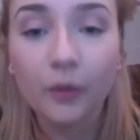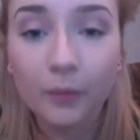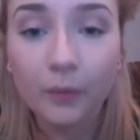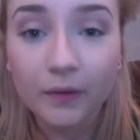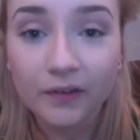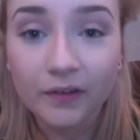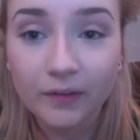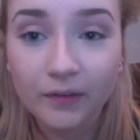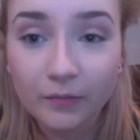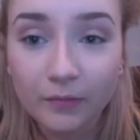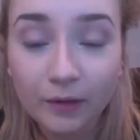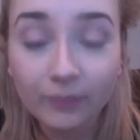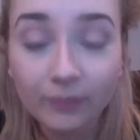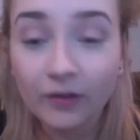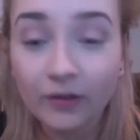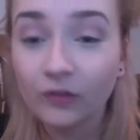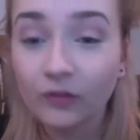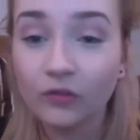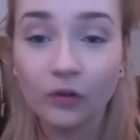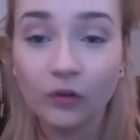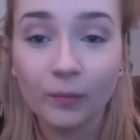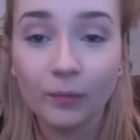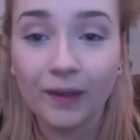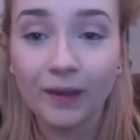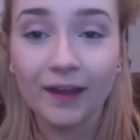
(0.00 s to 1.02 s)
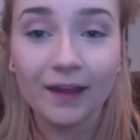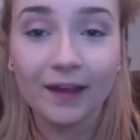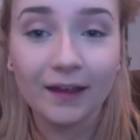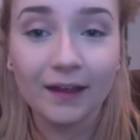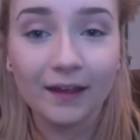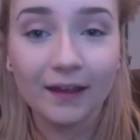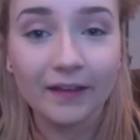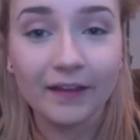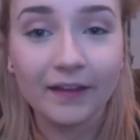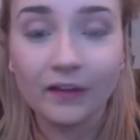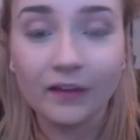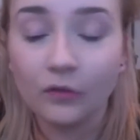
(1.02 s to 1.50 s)
sometimes I'll stop here
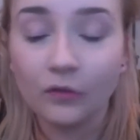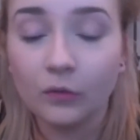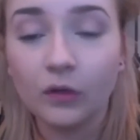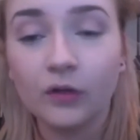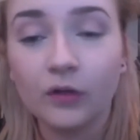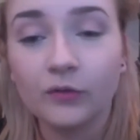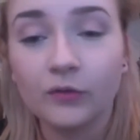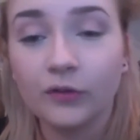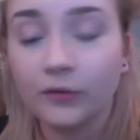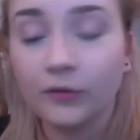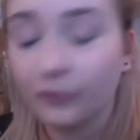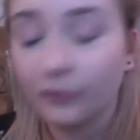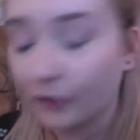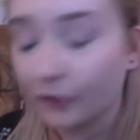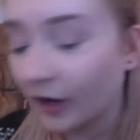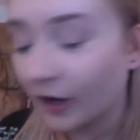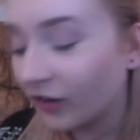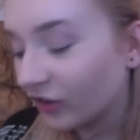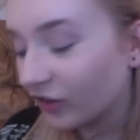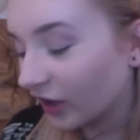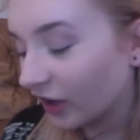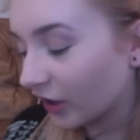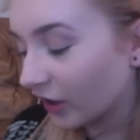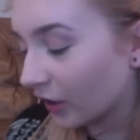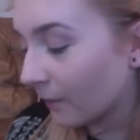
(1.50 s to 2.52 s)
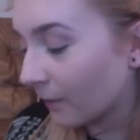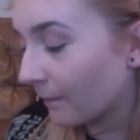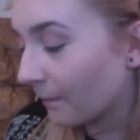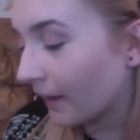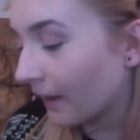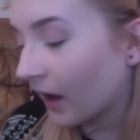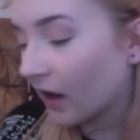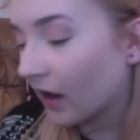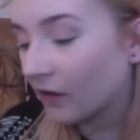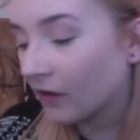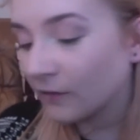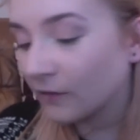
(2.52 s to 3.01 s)
and that's all I'll do for eyeshadow,
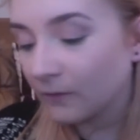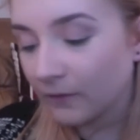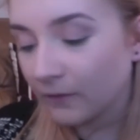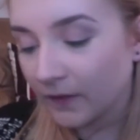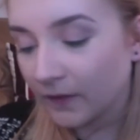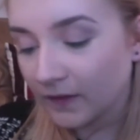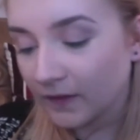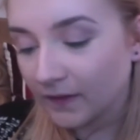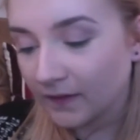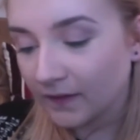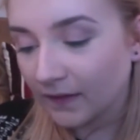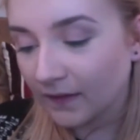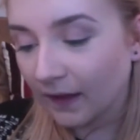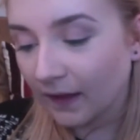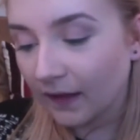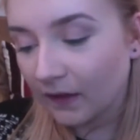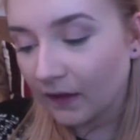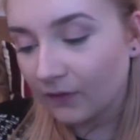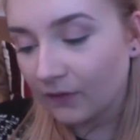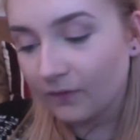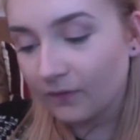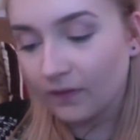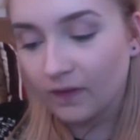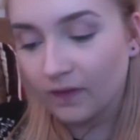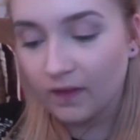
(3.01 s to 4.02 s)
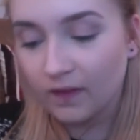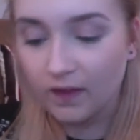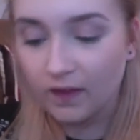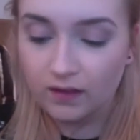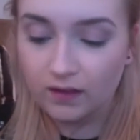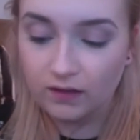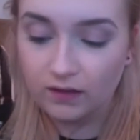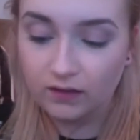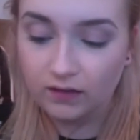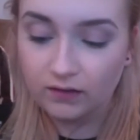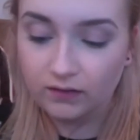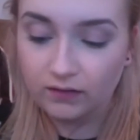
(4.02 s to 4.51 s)
but for the sake of
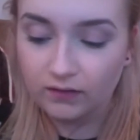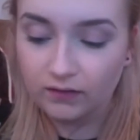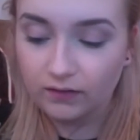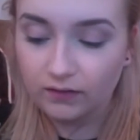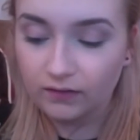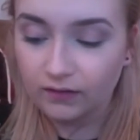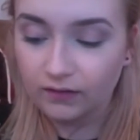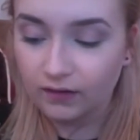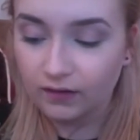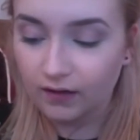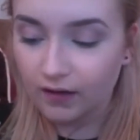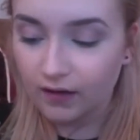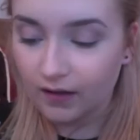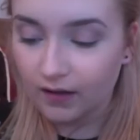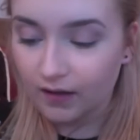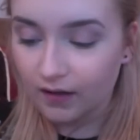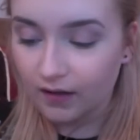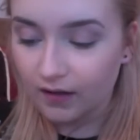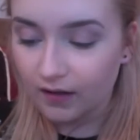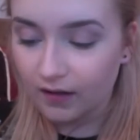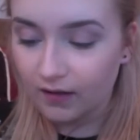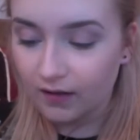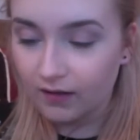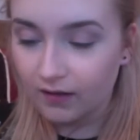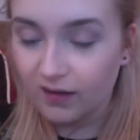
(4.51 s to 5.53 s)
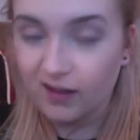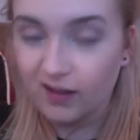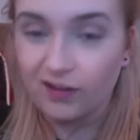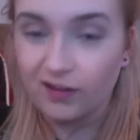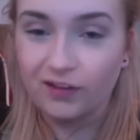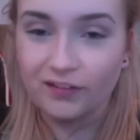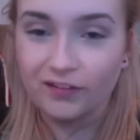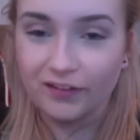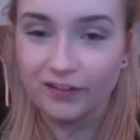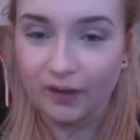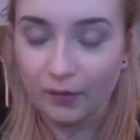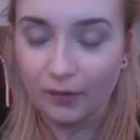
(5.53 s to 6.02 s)
this, and
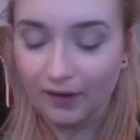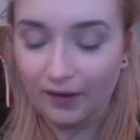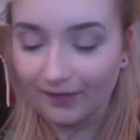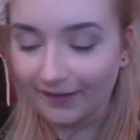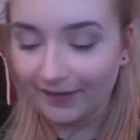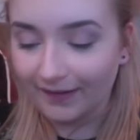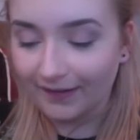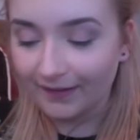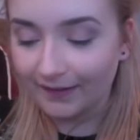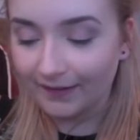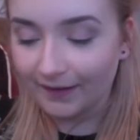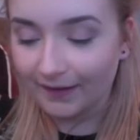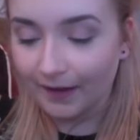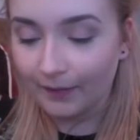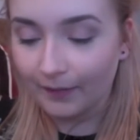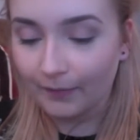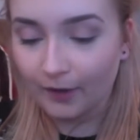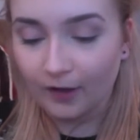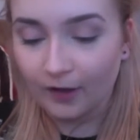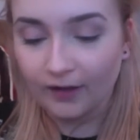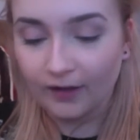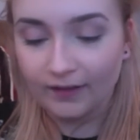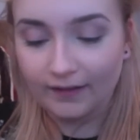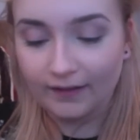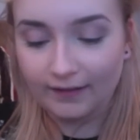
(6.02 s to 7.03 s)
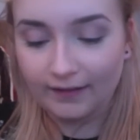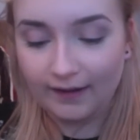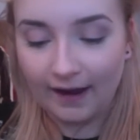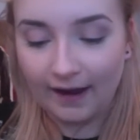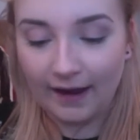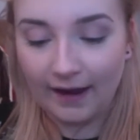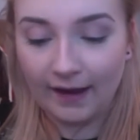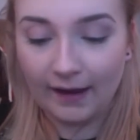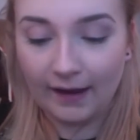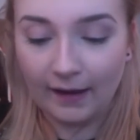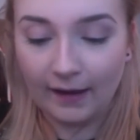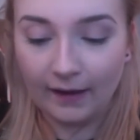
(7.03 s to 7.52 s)
because I quite fancy it, I'm going to
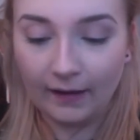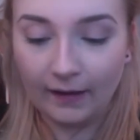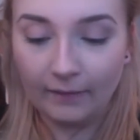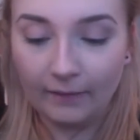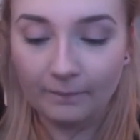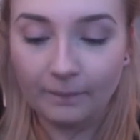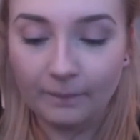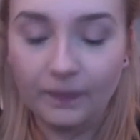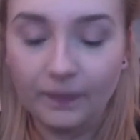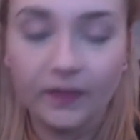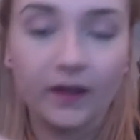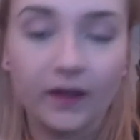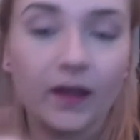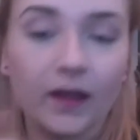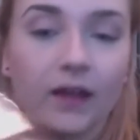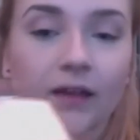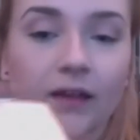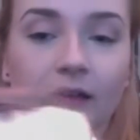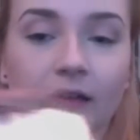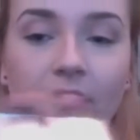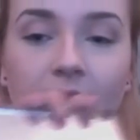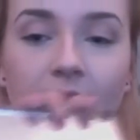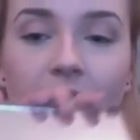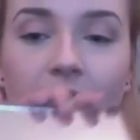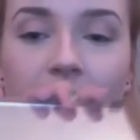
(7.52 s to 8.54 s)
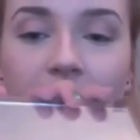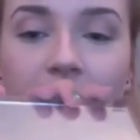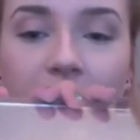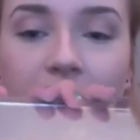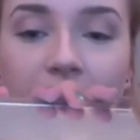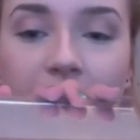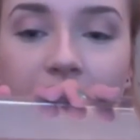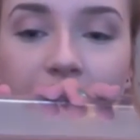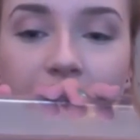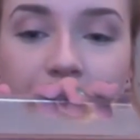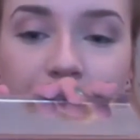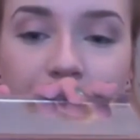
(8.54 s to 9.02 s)
take the colour
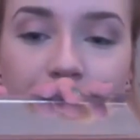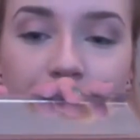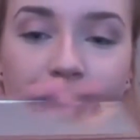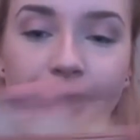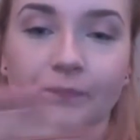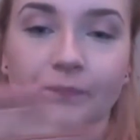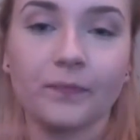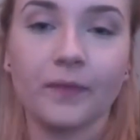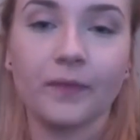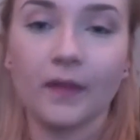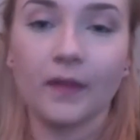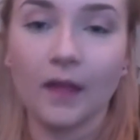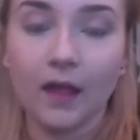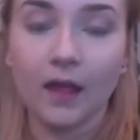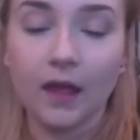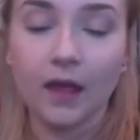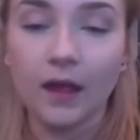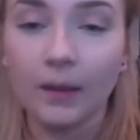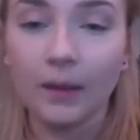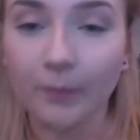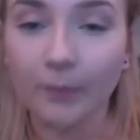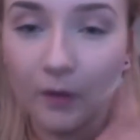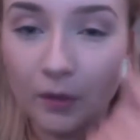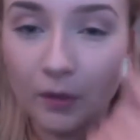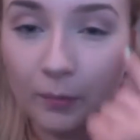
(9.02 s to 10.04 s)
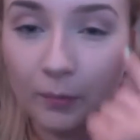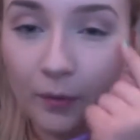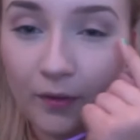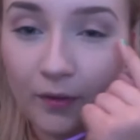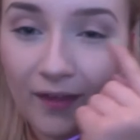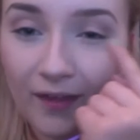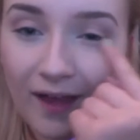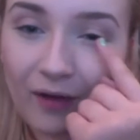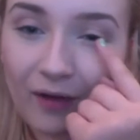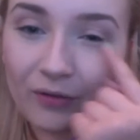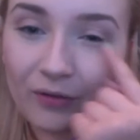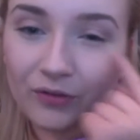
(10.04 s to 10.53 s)
Liar. I'm going to put
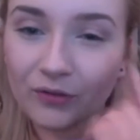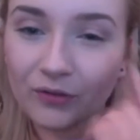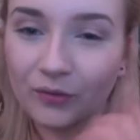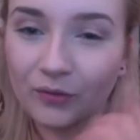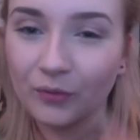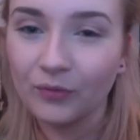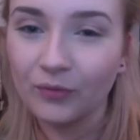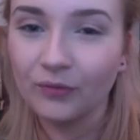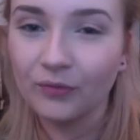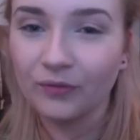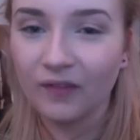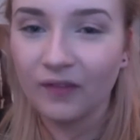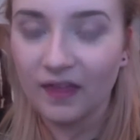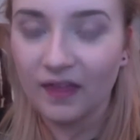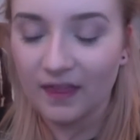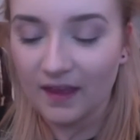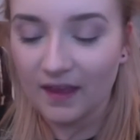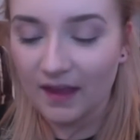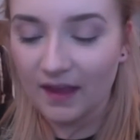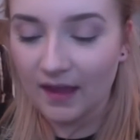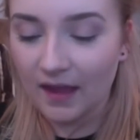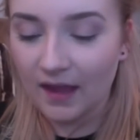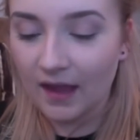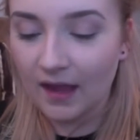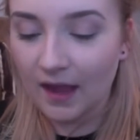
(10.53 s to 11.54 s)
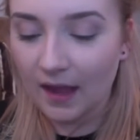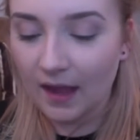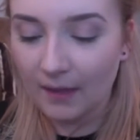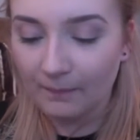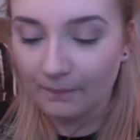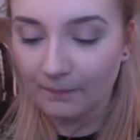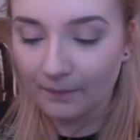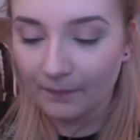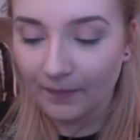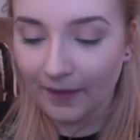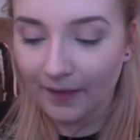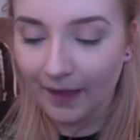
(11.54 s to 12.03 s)
that on sort of the
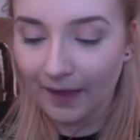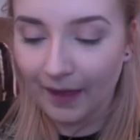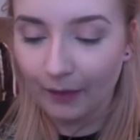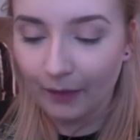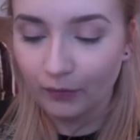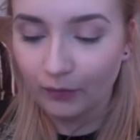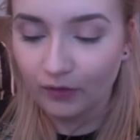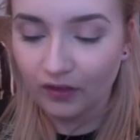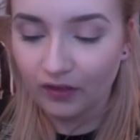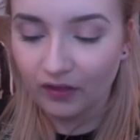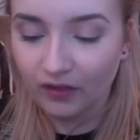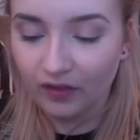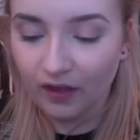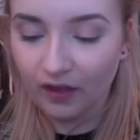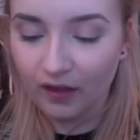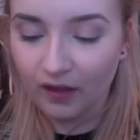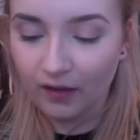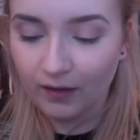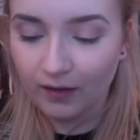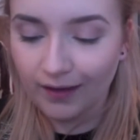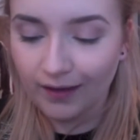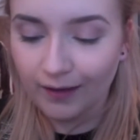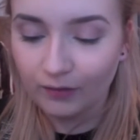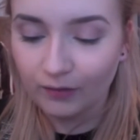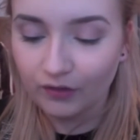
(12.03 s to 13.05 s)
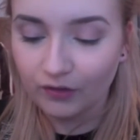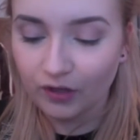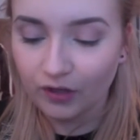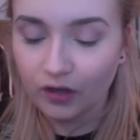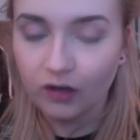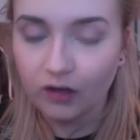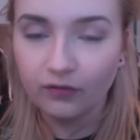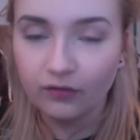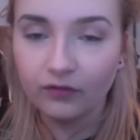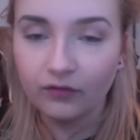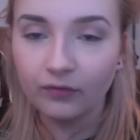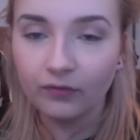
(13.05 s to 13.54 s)
outer
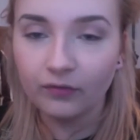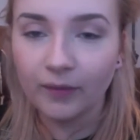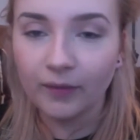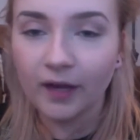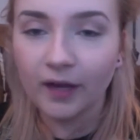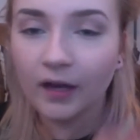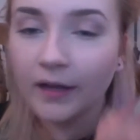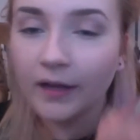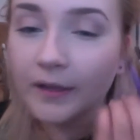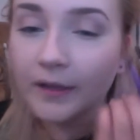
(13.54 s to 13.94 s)
half of my eye.